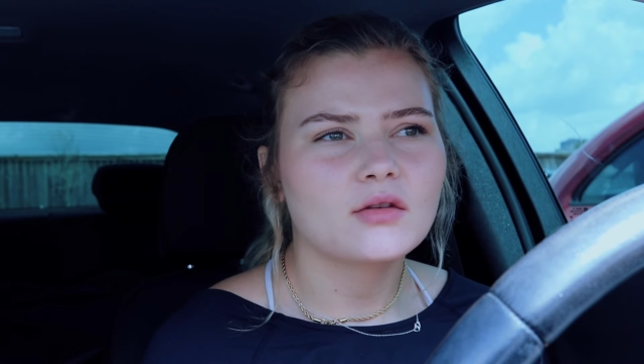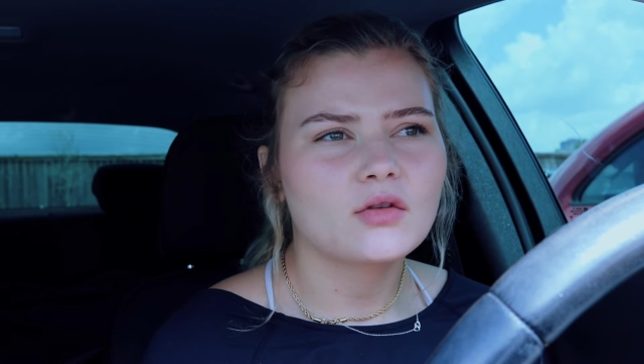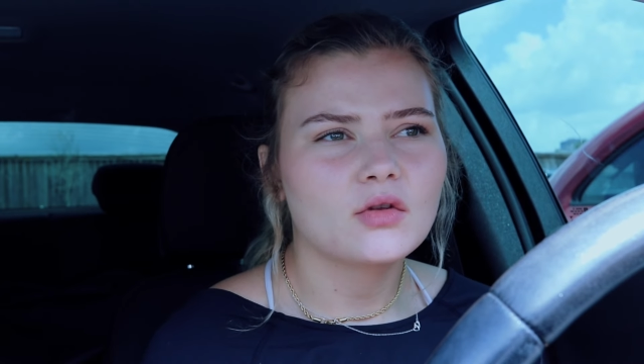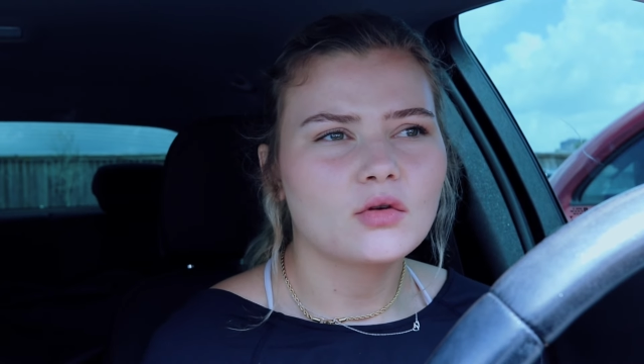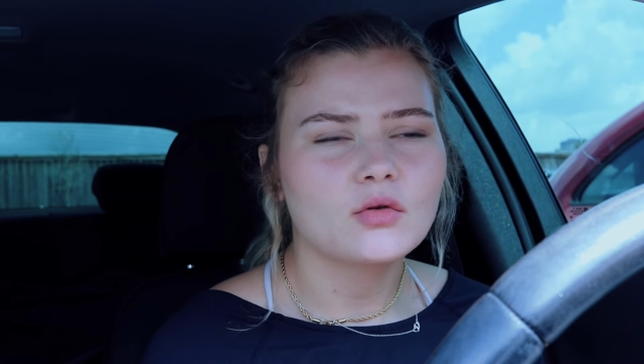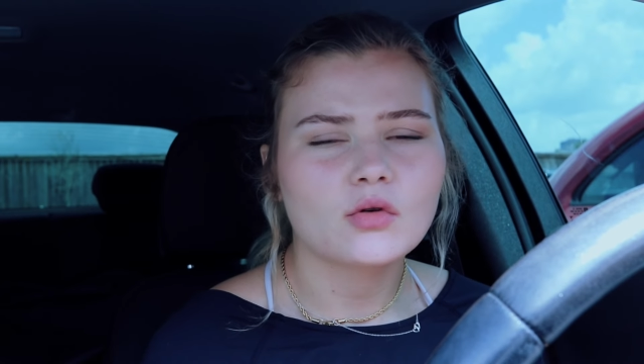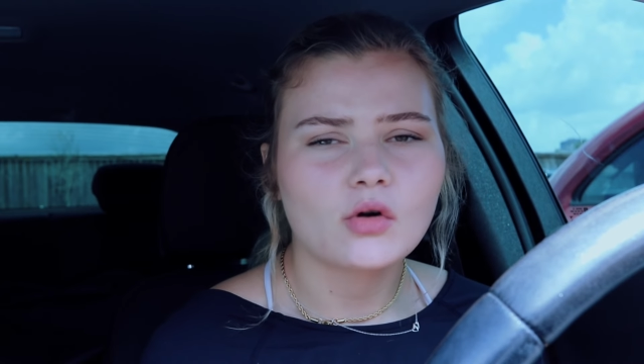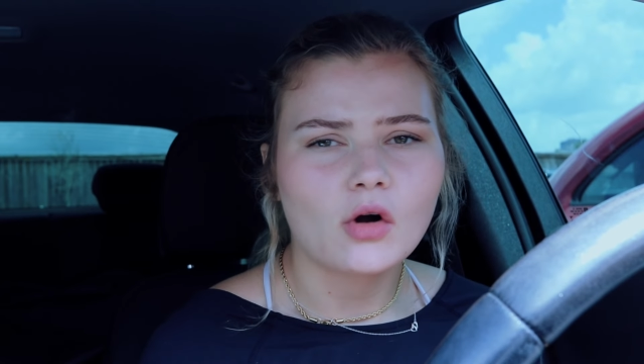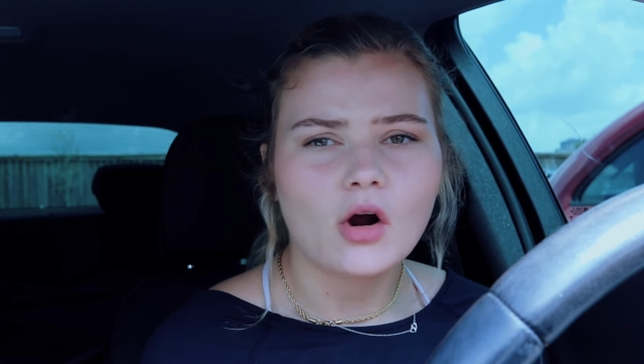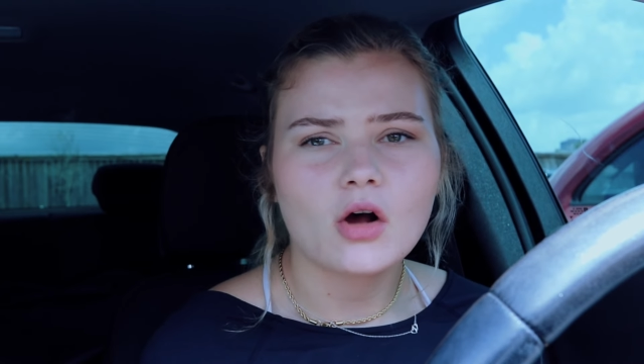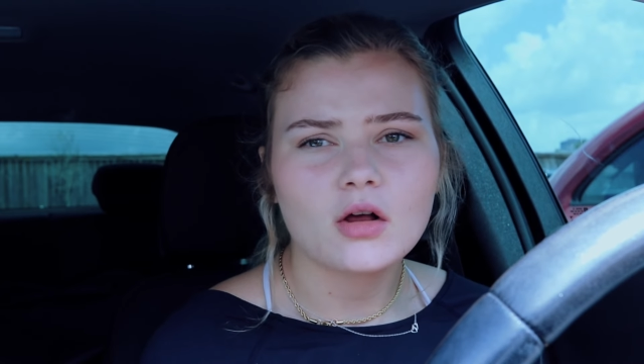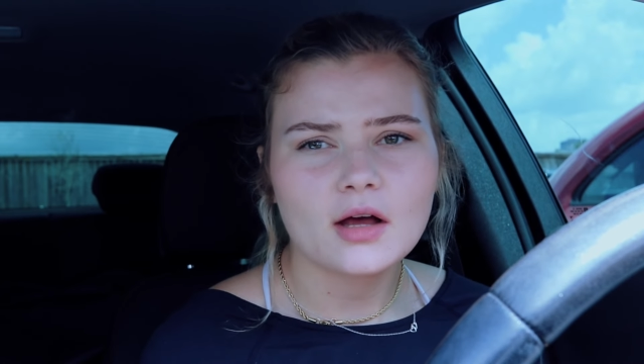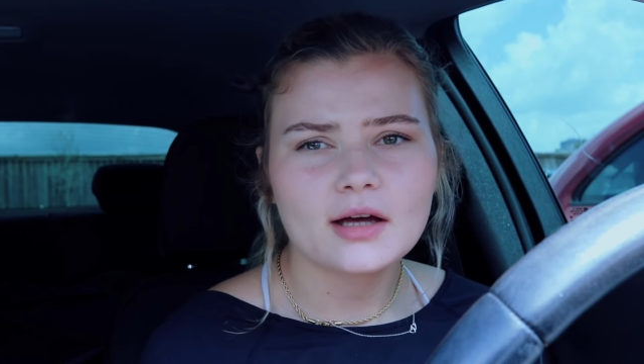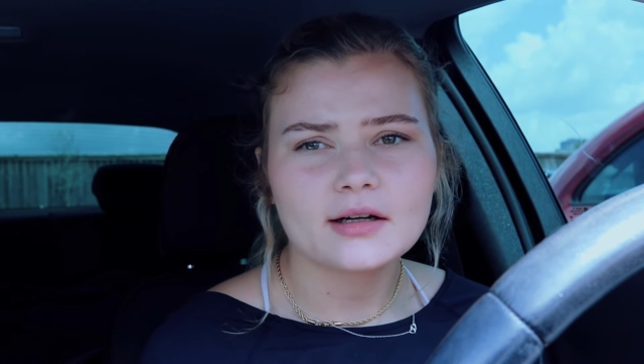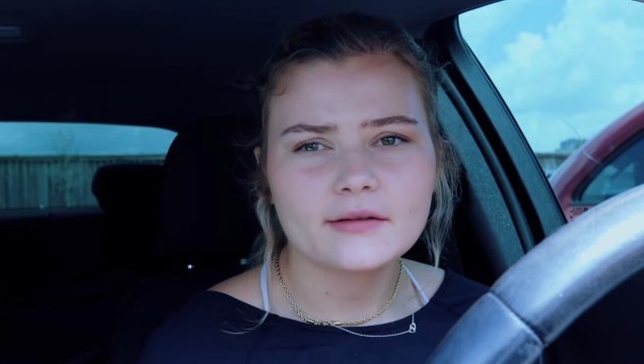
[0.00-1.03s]
to
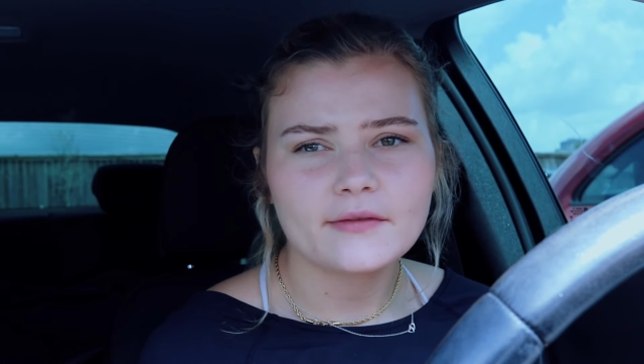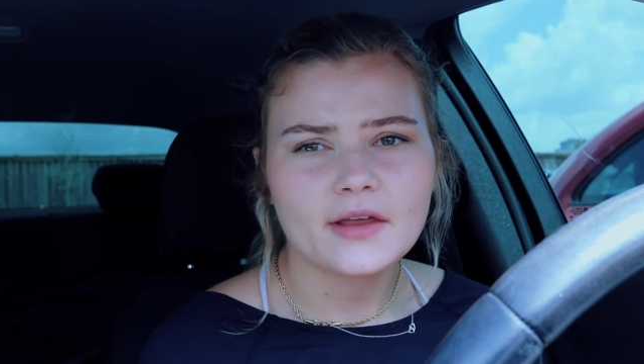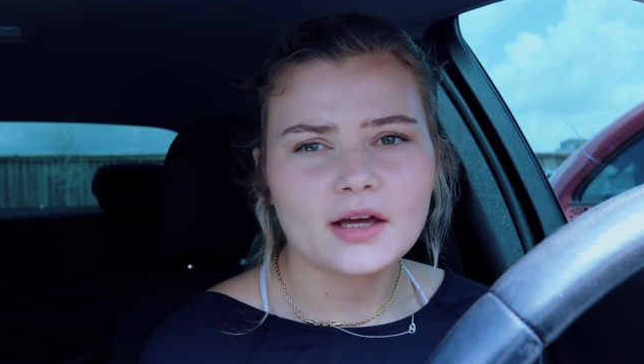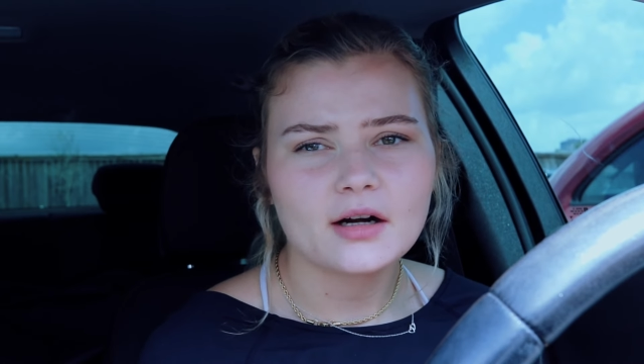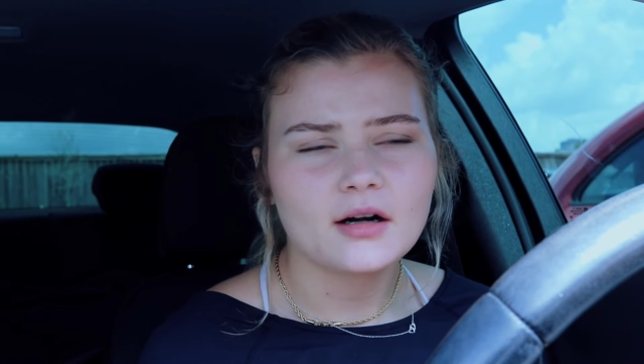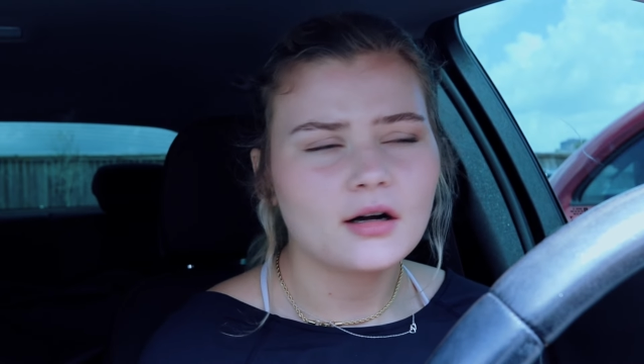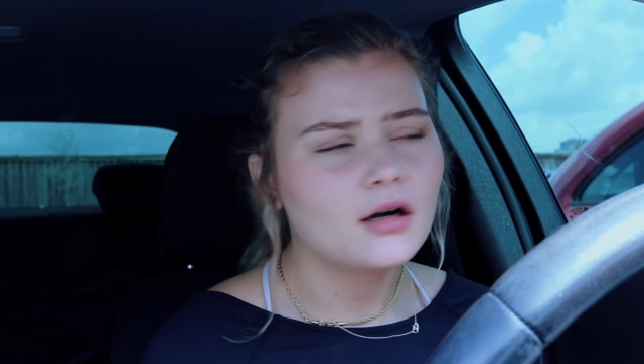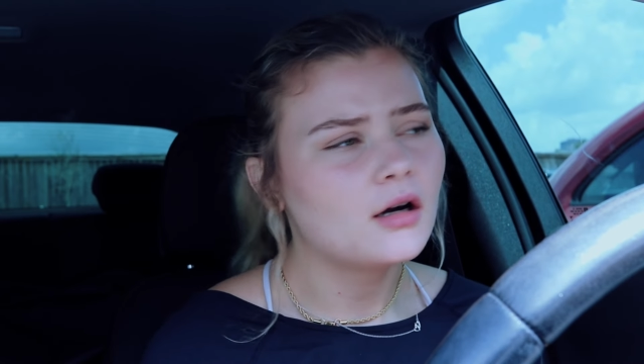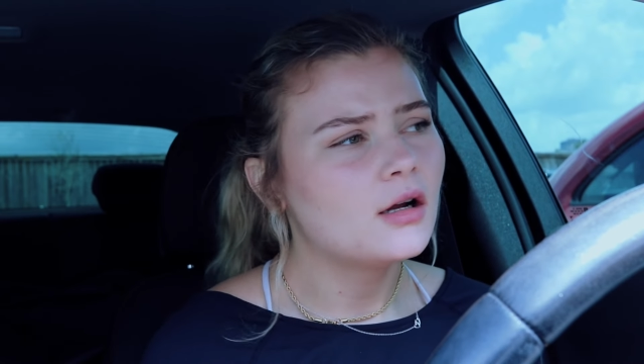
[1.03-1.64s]
crawl out of there,